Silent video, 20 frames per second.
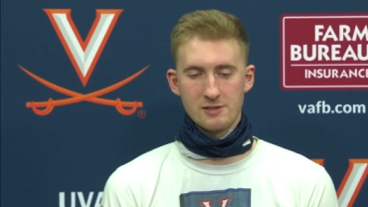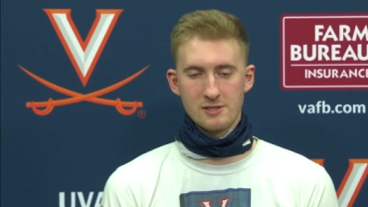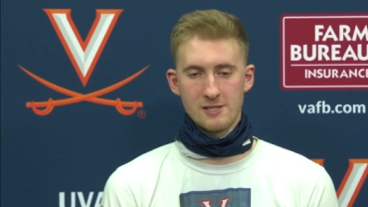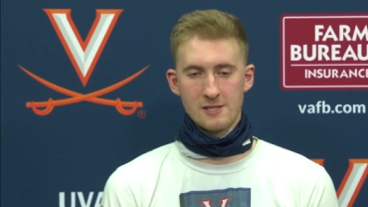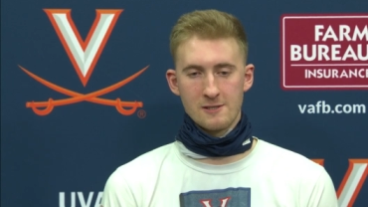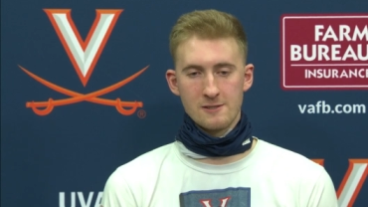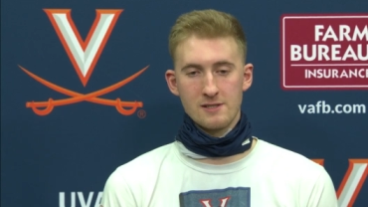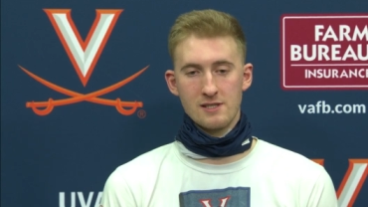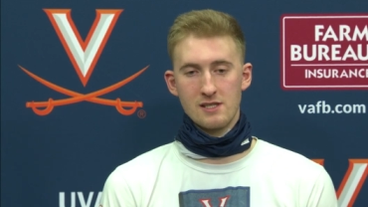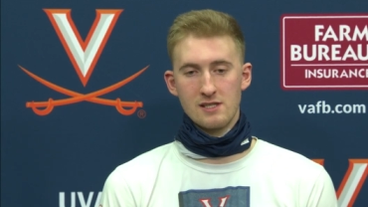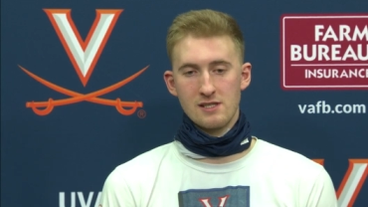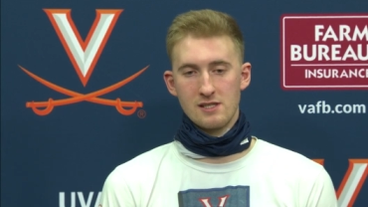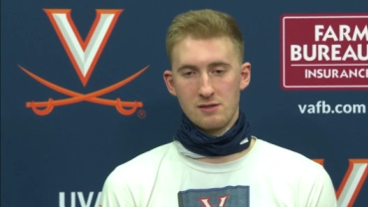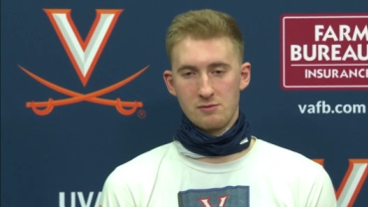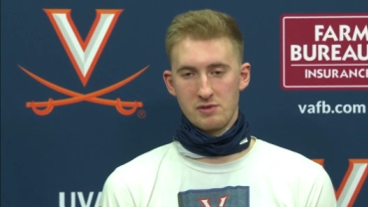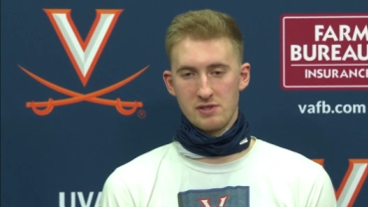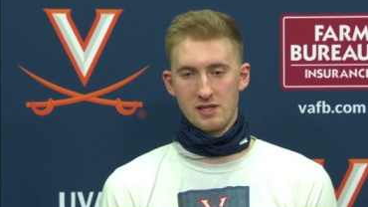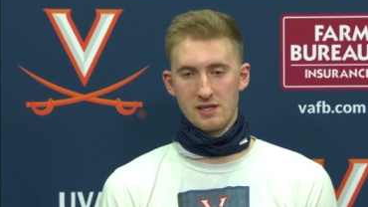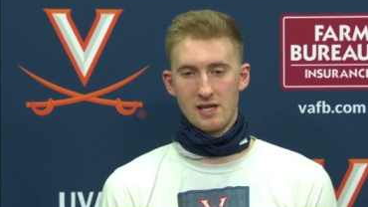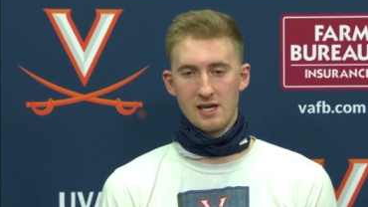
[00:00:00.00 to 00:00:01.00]
So
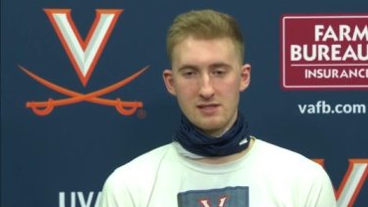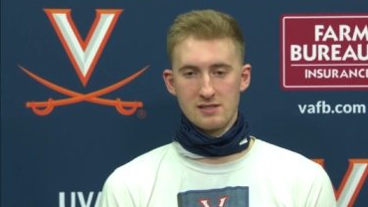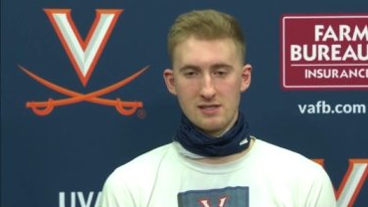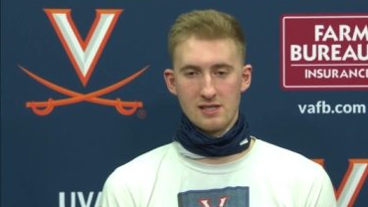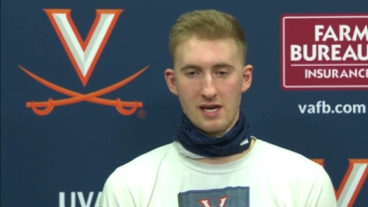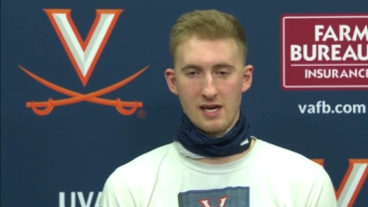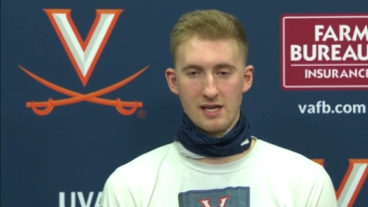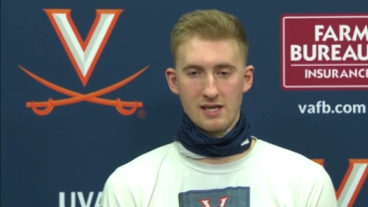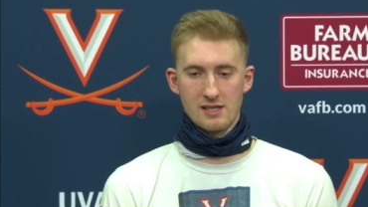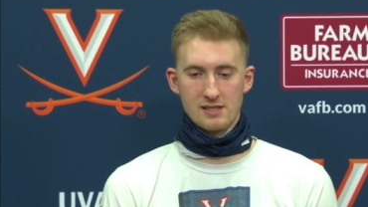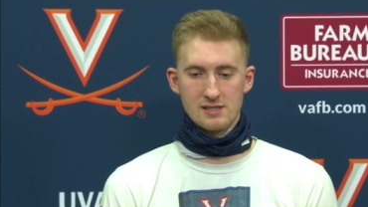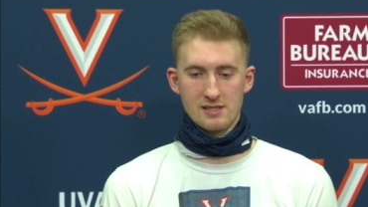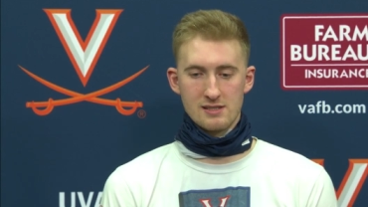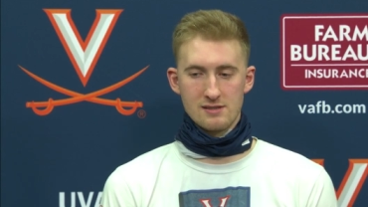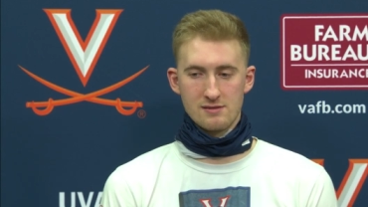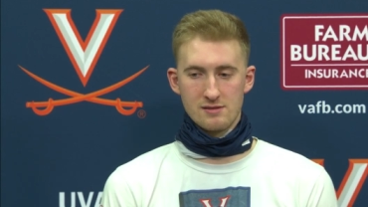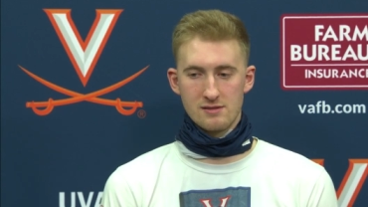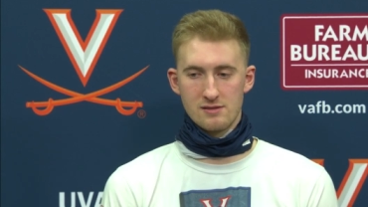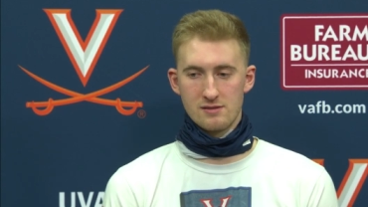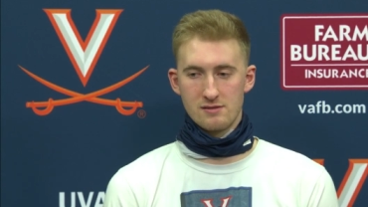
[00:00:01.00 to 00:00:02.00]
we did that tonight,
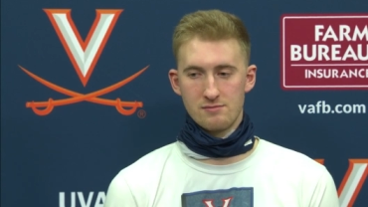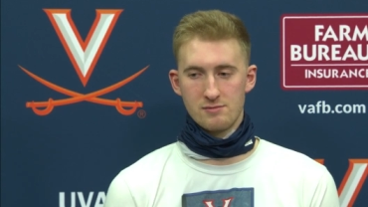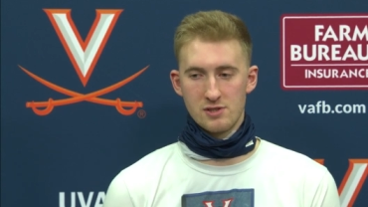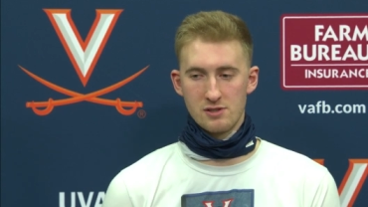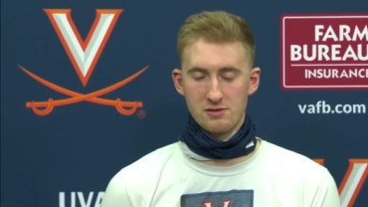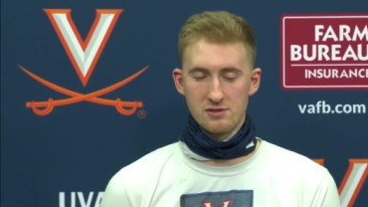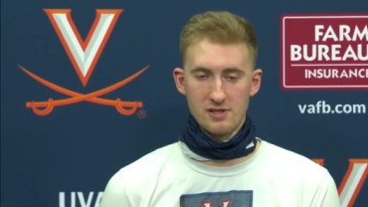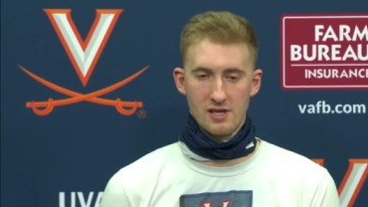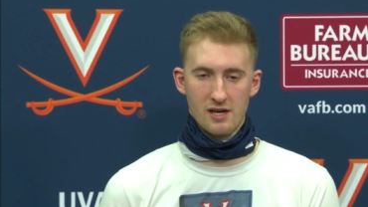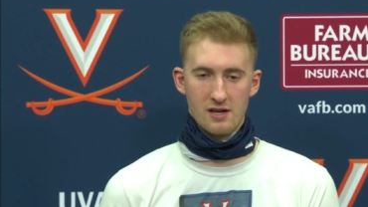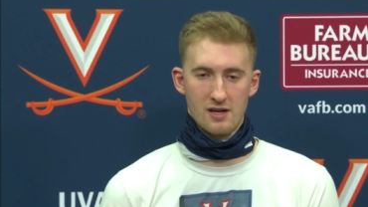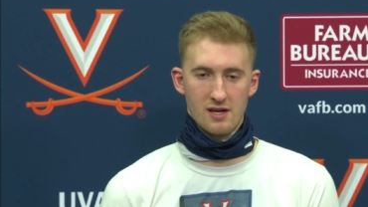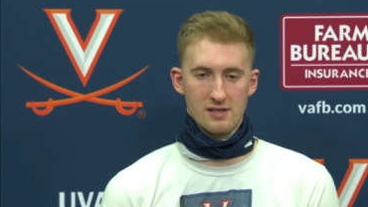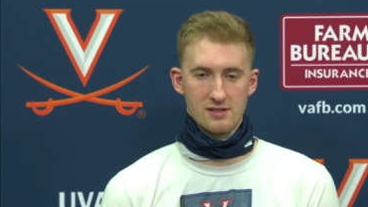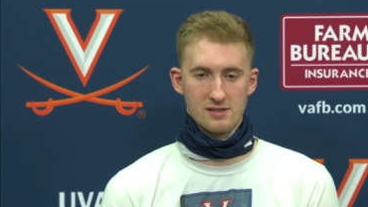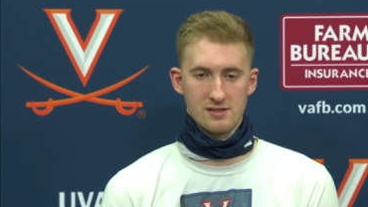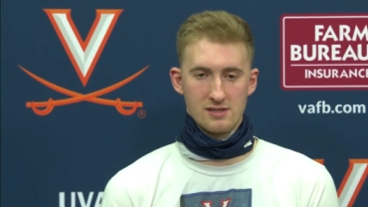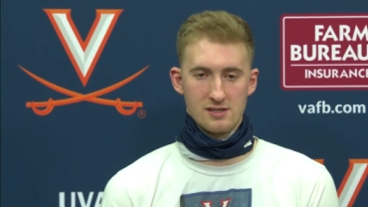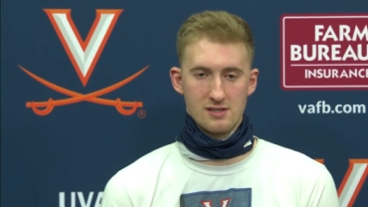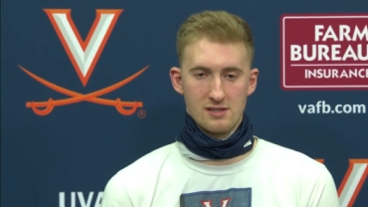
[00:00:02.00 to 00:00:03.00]
and touche to
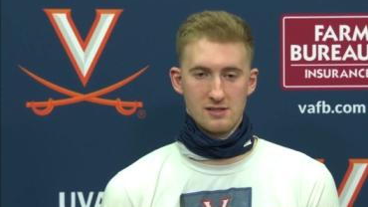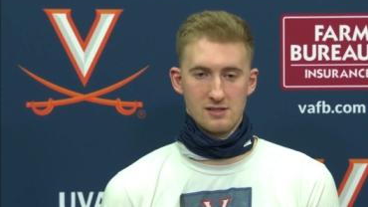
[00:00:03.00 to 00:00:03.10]
us.